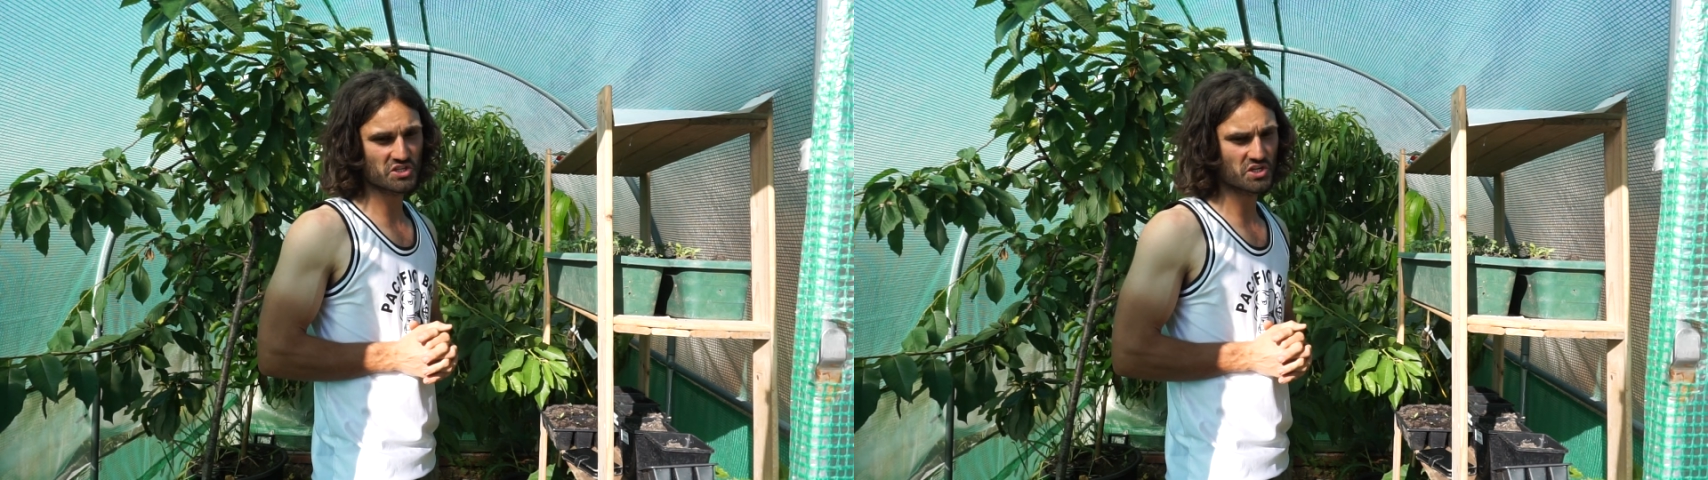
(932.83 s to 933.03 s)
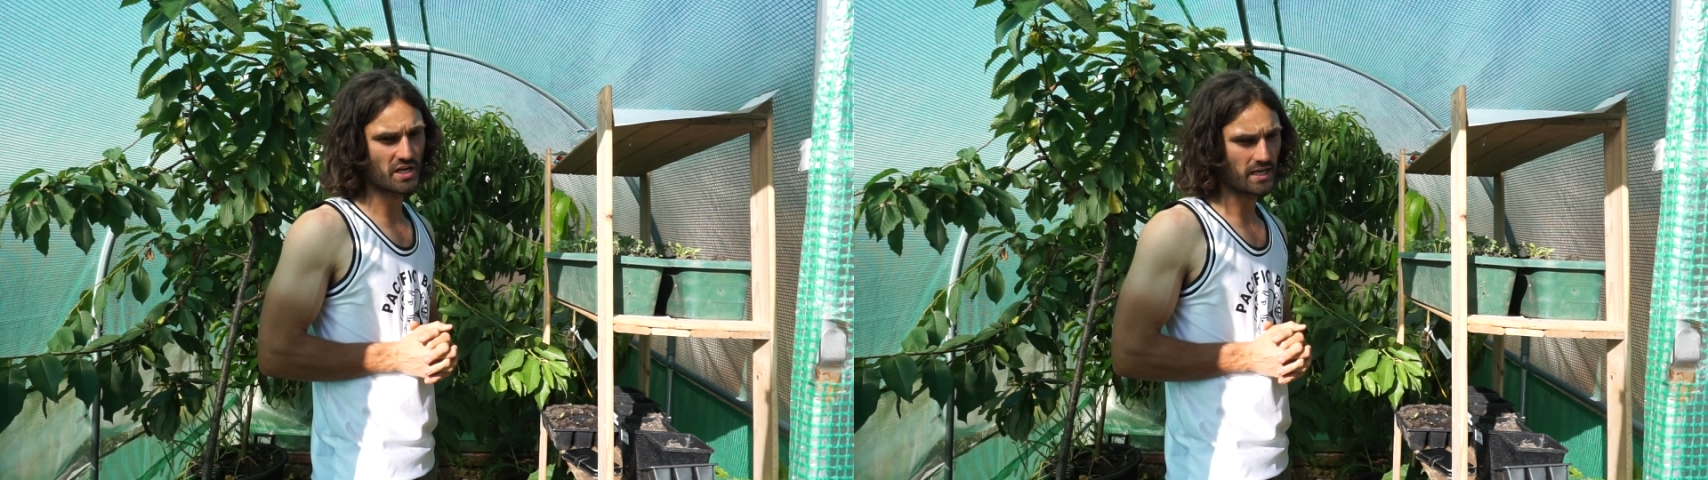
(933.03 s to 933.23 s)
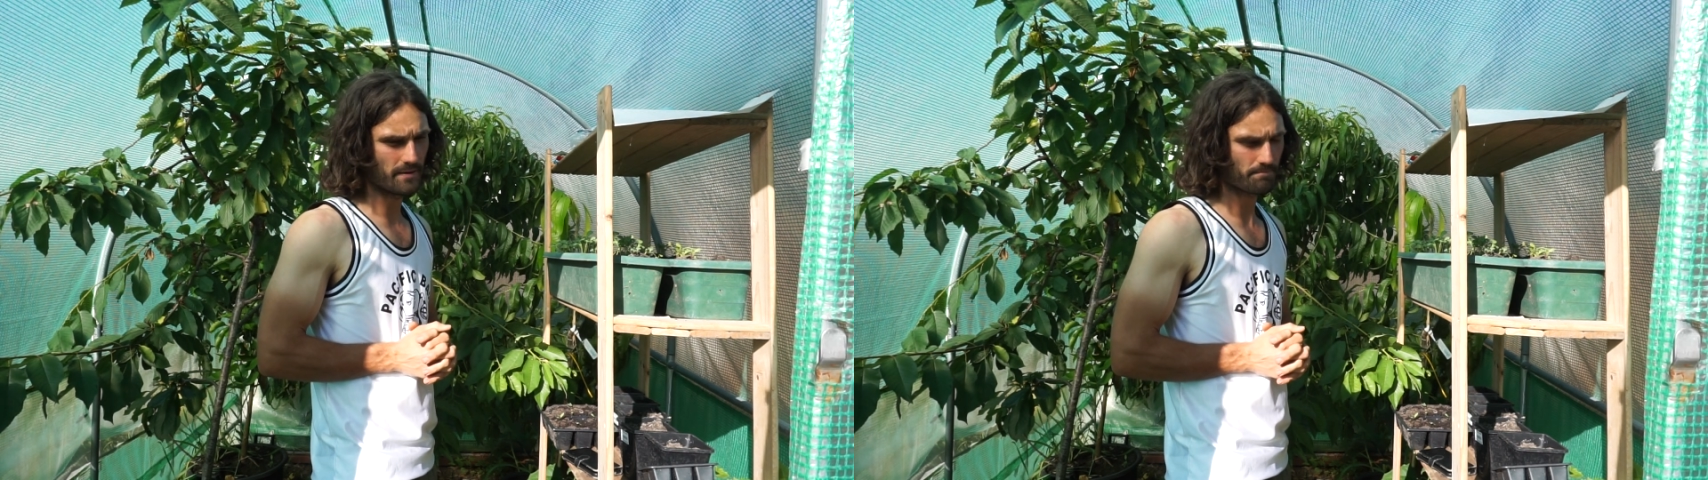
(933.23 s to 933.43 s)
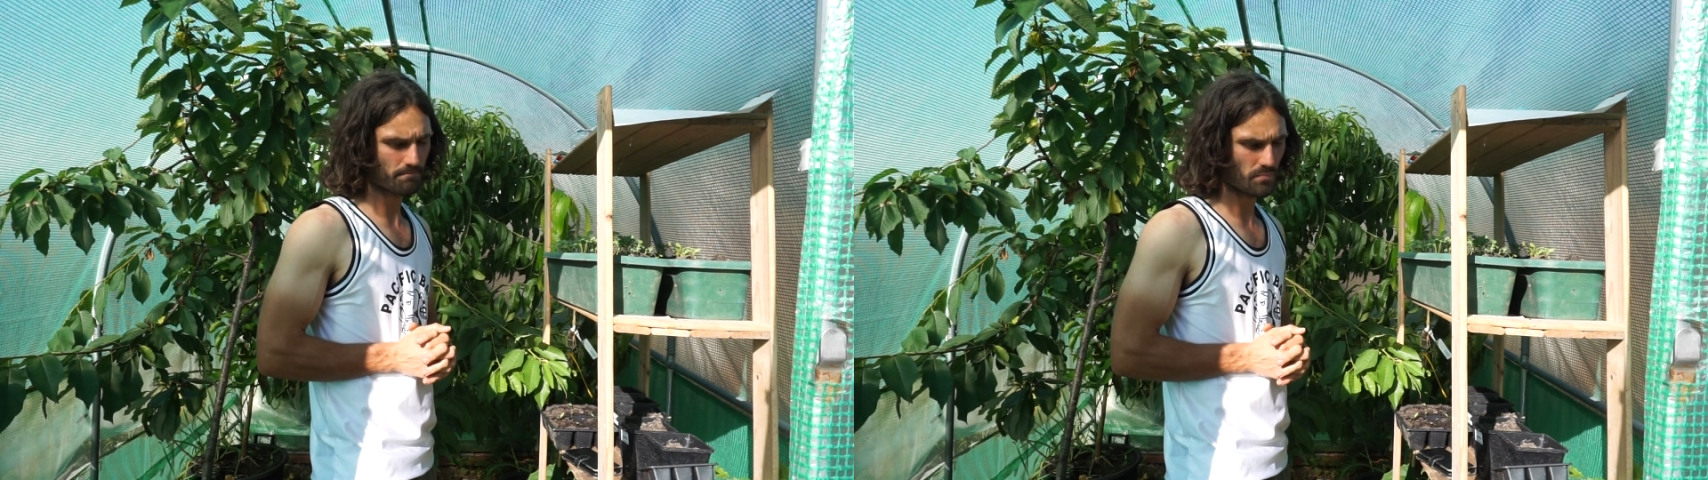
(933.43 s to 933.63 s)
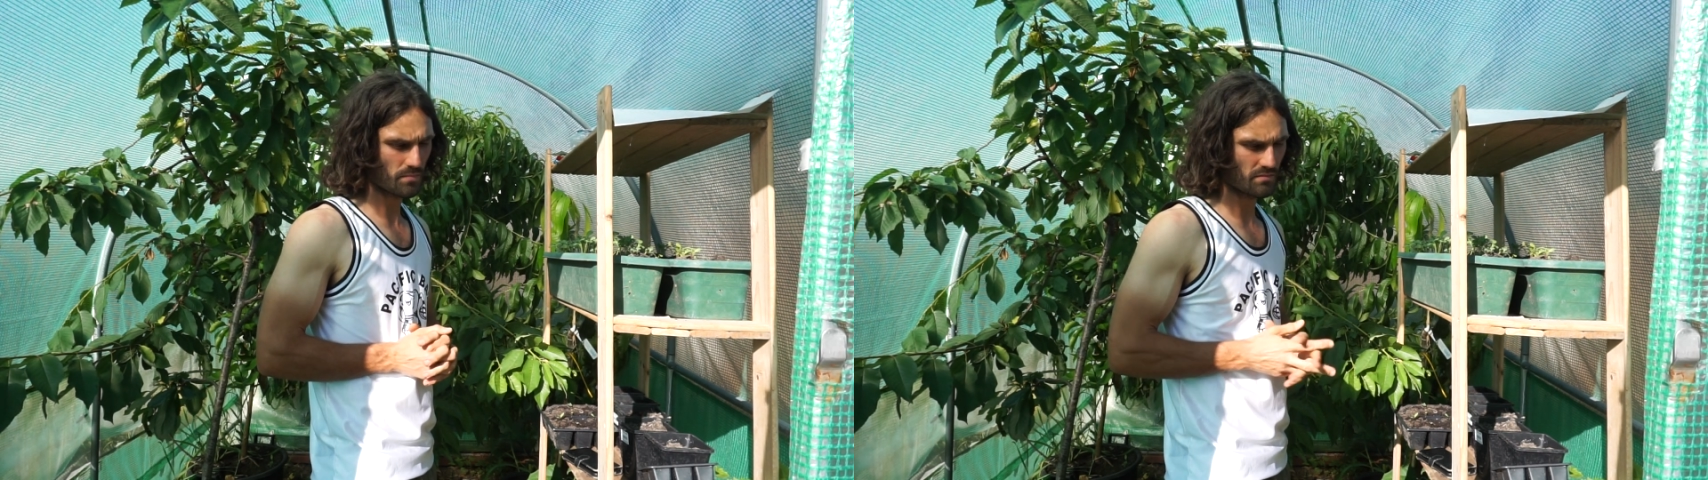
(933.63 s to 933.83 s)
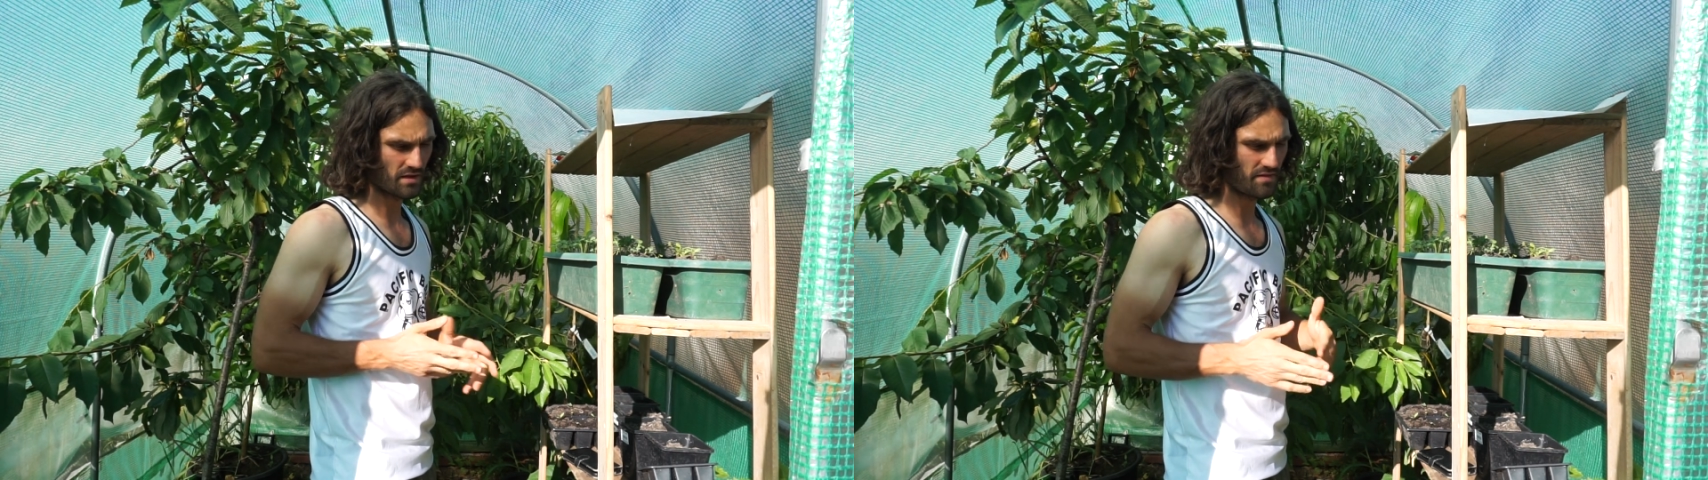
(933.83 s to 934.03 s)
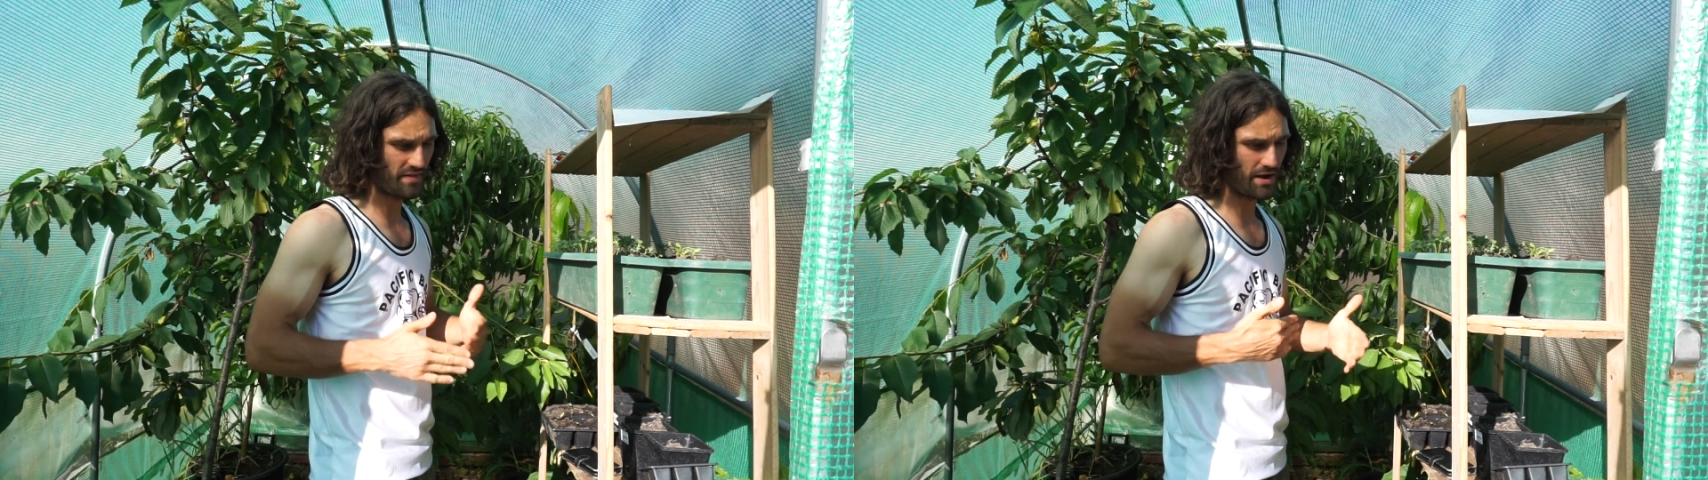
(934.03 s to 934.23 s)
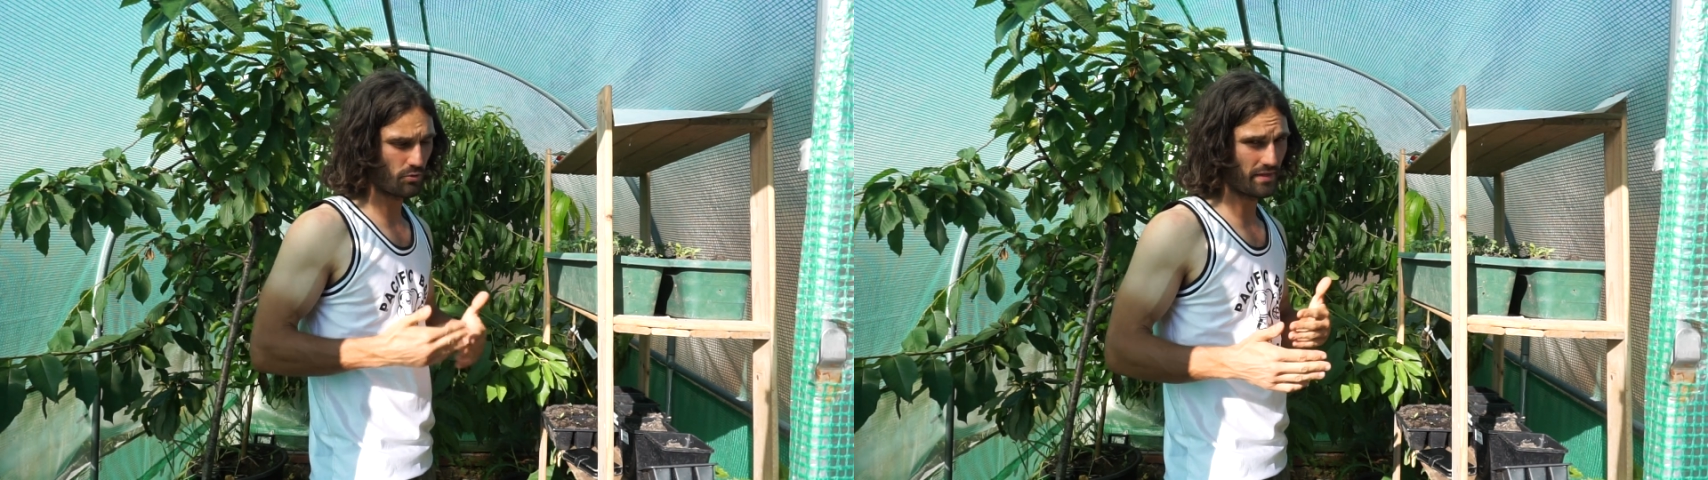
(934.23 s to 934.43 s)
C
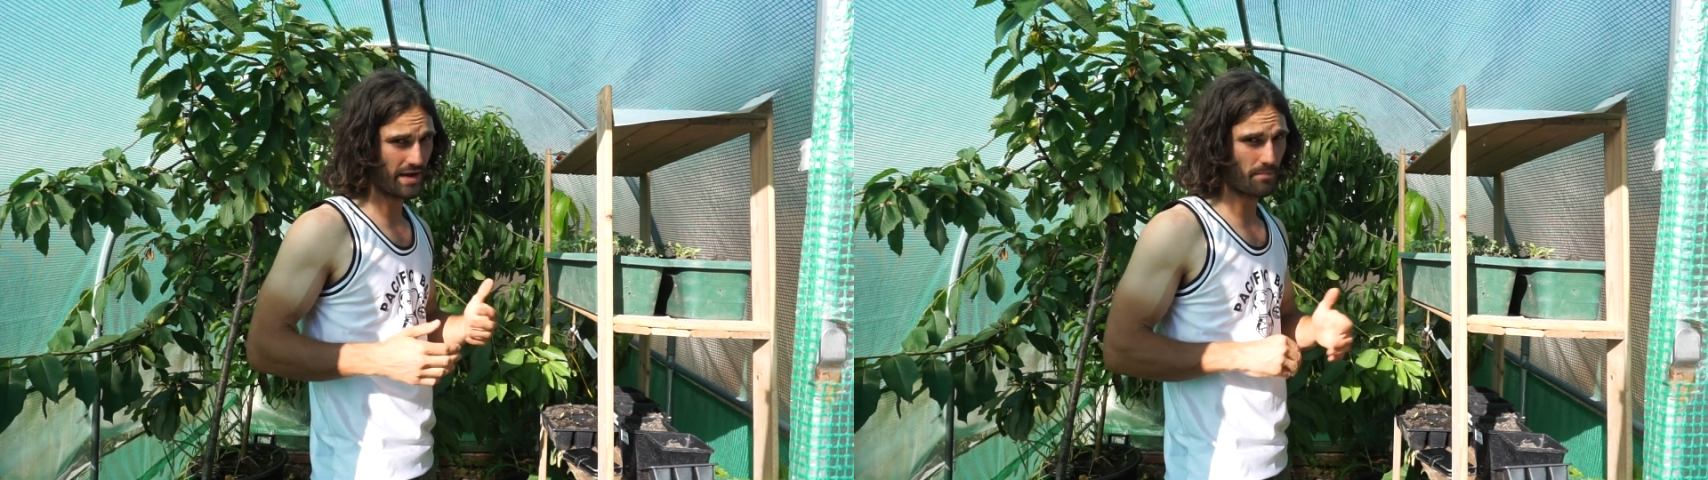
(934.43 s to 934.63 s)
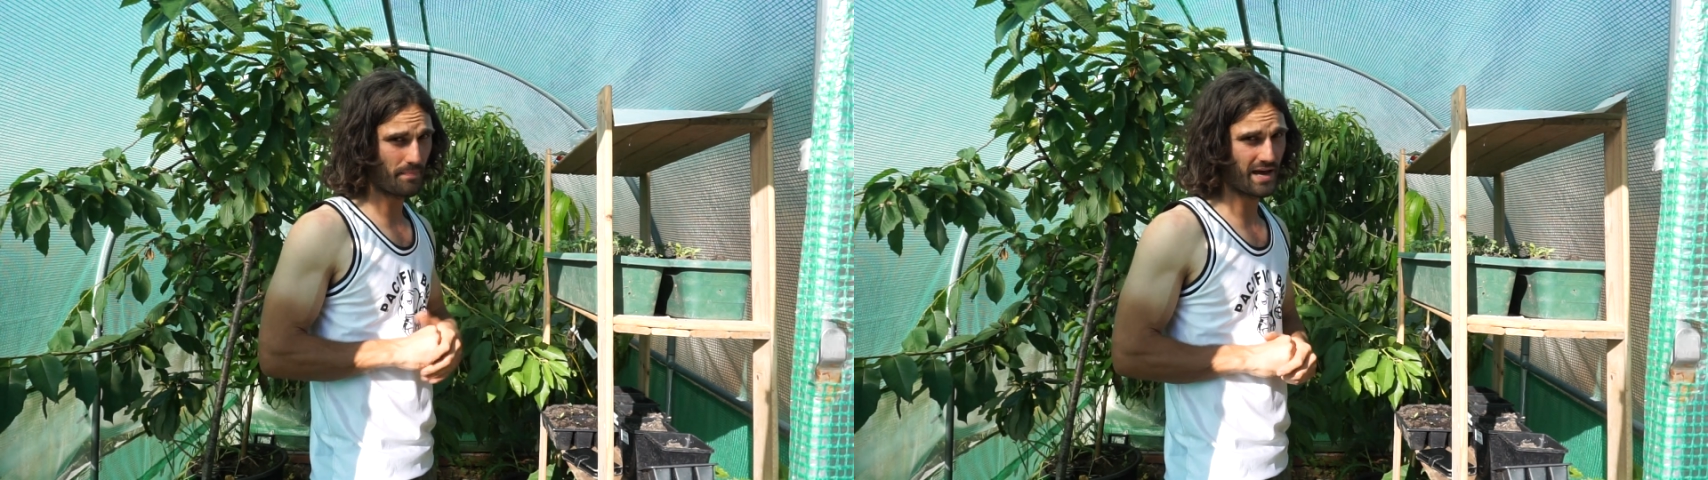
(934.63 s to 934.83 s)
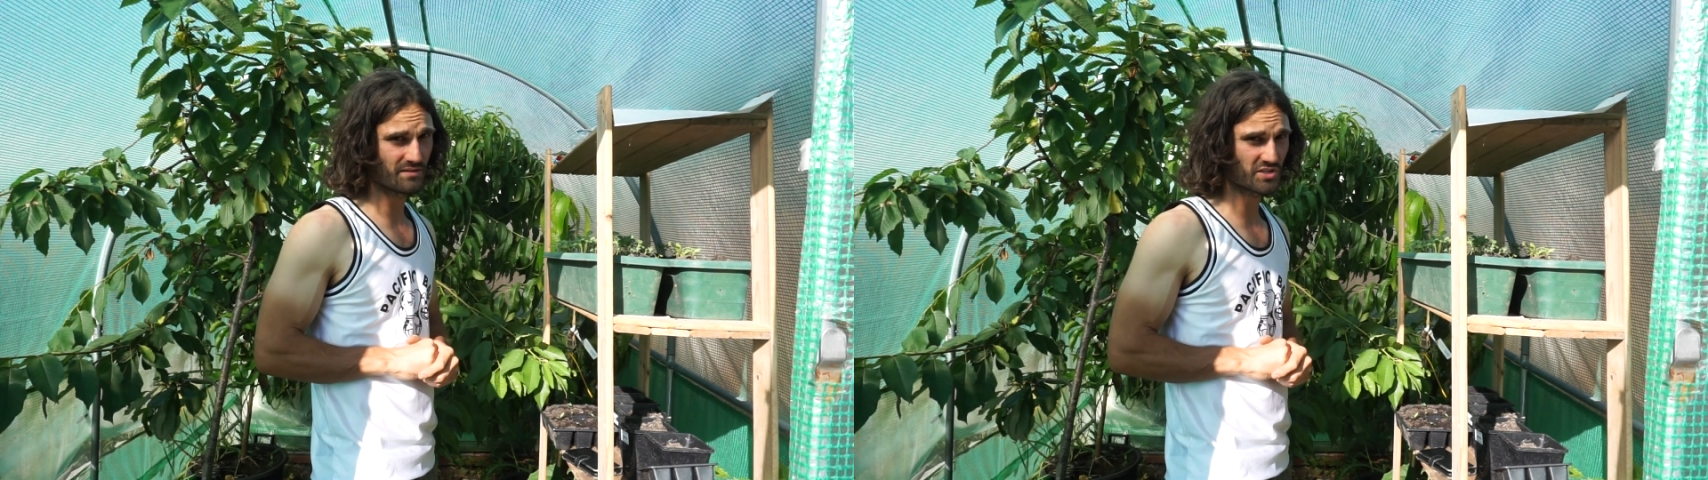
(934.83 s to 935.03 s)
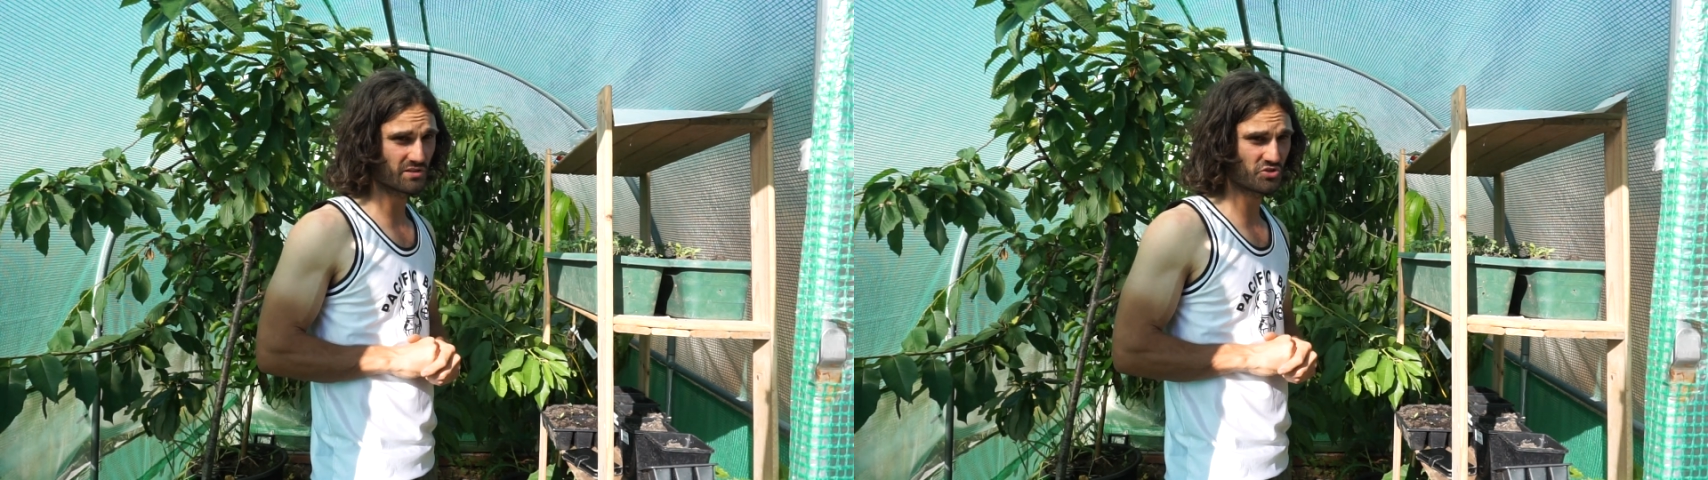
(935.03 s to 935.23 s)
there or thereabouts.